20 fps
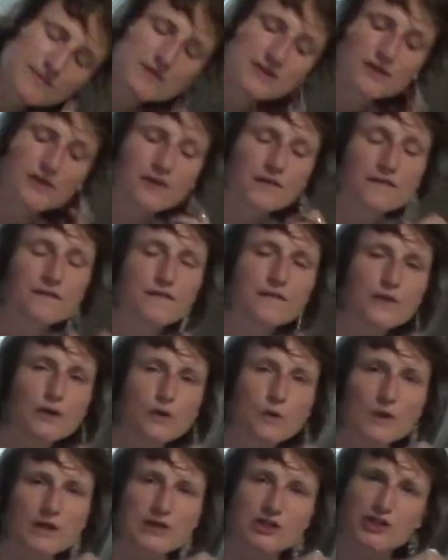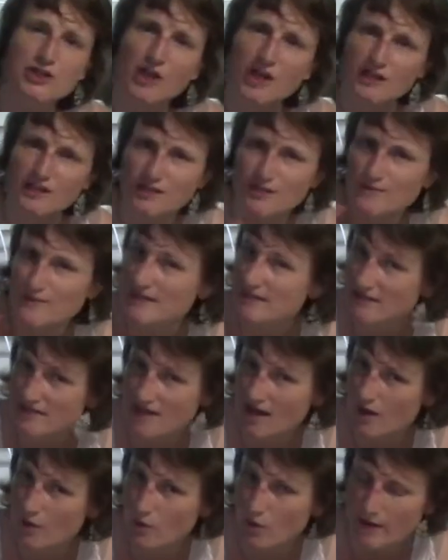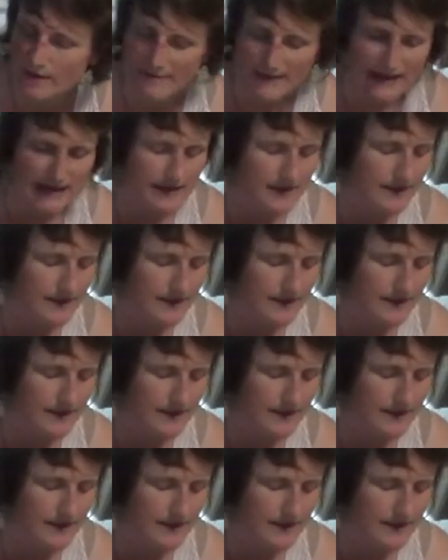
There are a few adjustments I want to make.